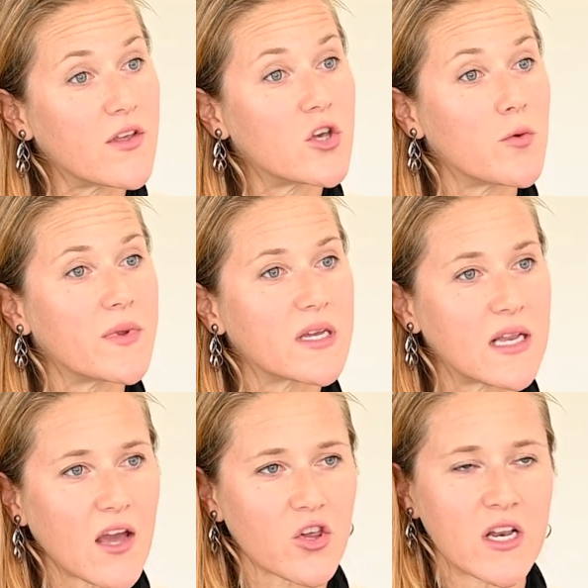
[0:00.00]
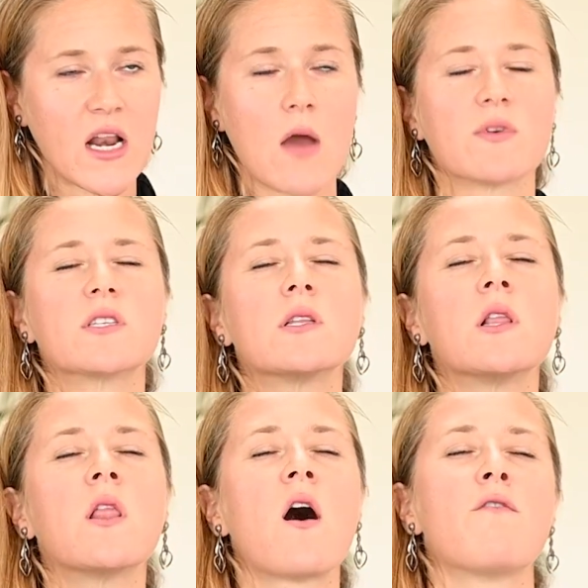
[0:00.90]
the human connection. And I was
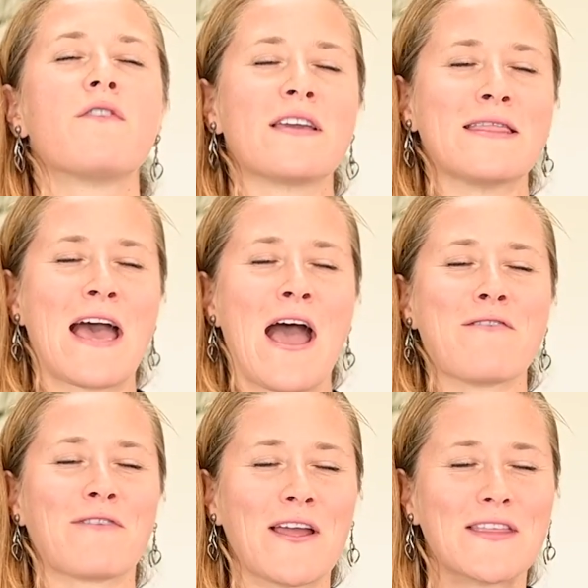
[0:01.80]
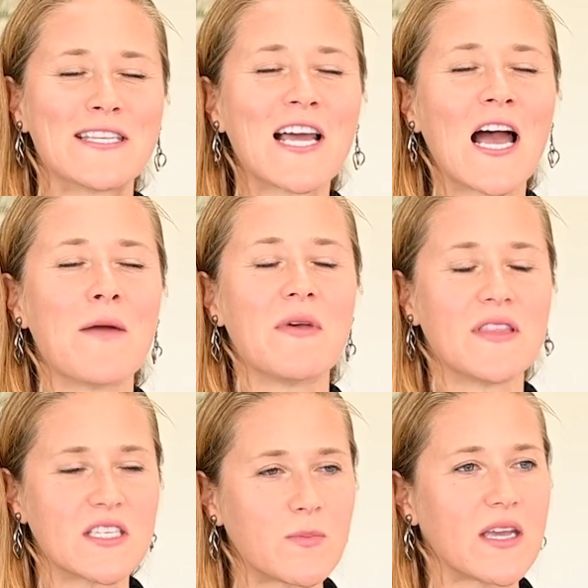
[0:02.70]
loving that, right? The time
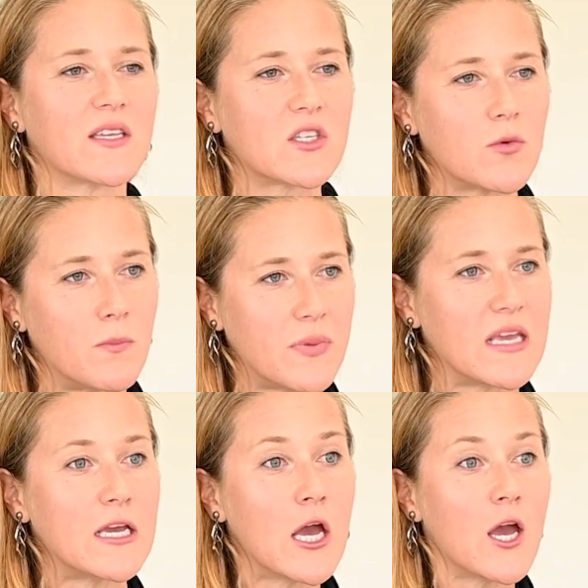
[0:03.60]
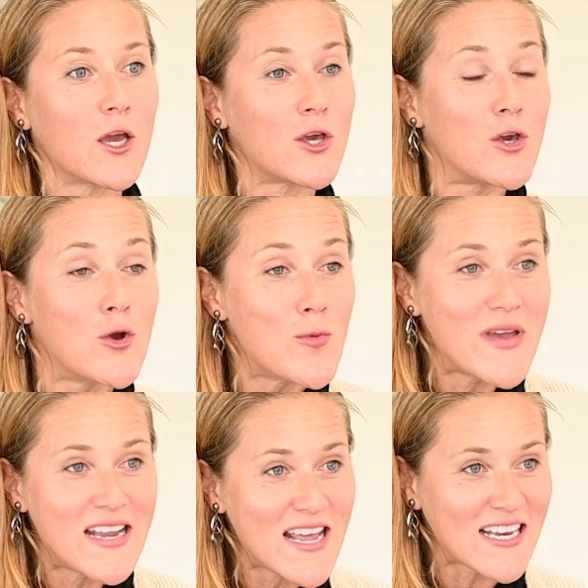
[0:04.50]
and the space to be
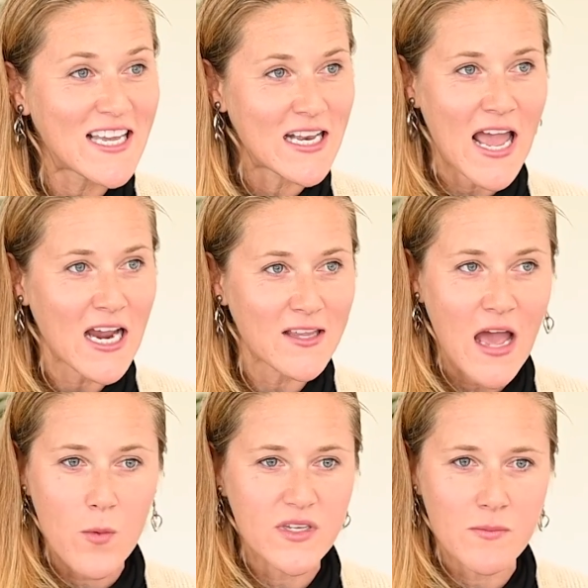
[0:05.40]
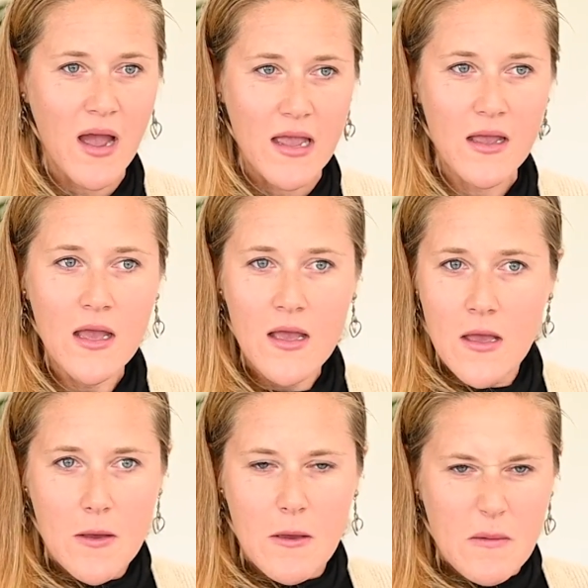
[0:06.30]
human and connect. That was my
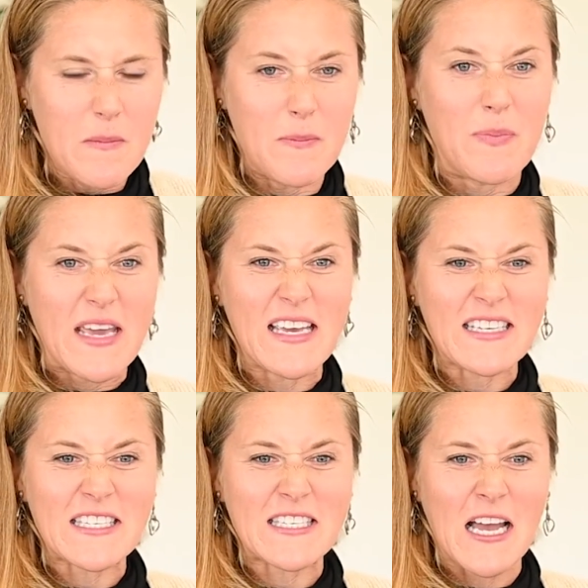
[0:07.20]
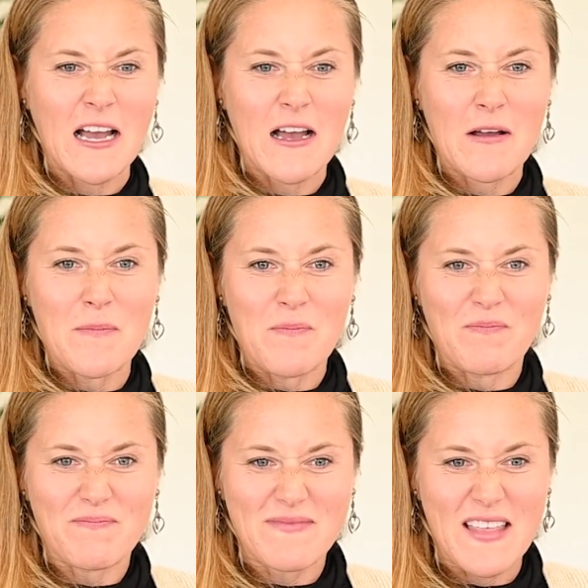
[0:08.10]
biggest
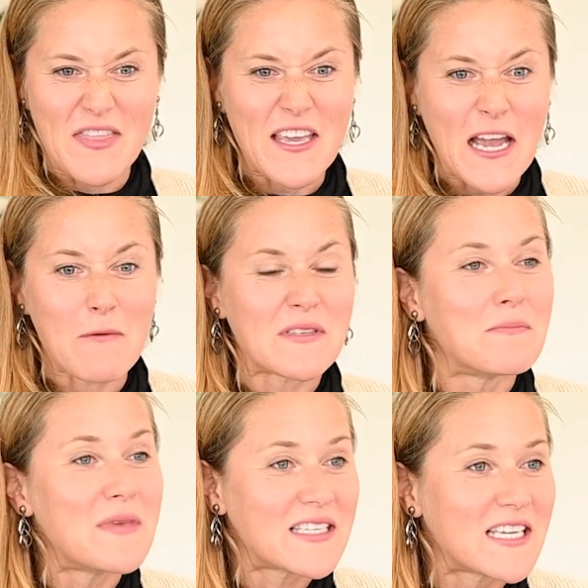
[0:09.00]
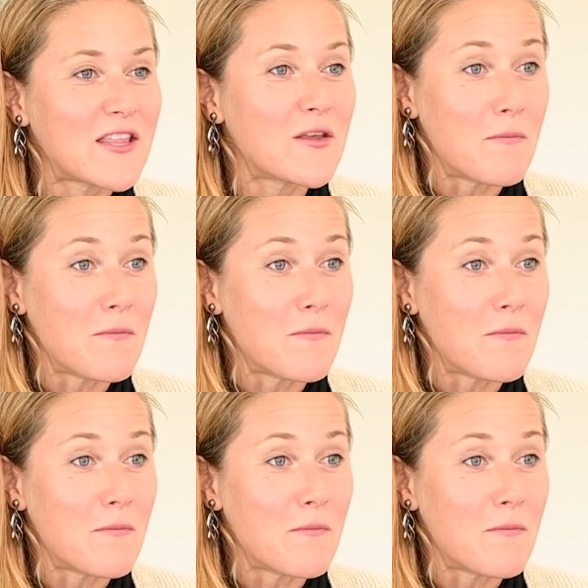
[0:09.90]
um, the thing I was missing the